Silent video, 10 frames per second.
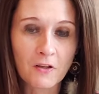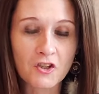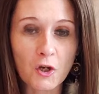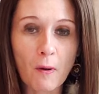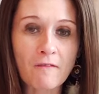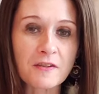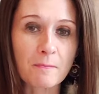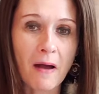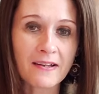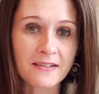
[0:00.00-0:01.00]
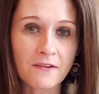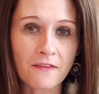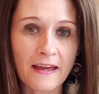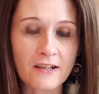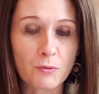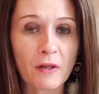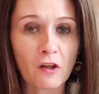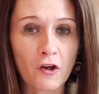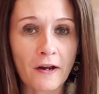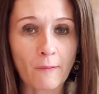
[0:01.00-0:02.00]
So you have to master things. We
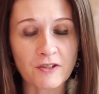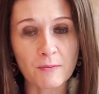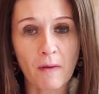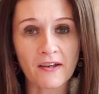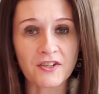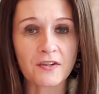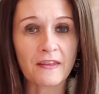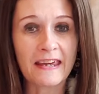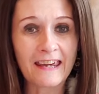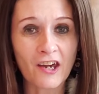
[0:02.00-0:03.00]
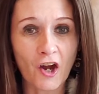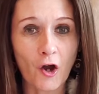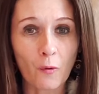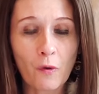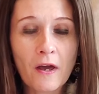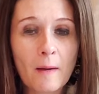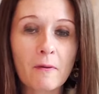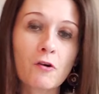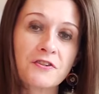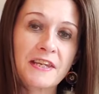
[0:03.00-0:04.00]
learn how to master the ego
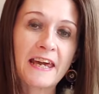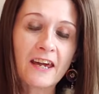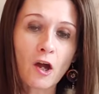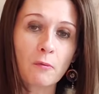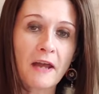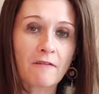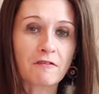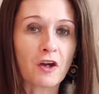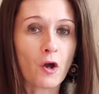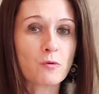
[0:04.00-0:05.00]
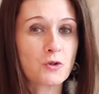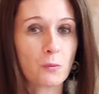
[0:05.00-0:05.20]
because the ego never goes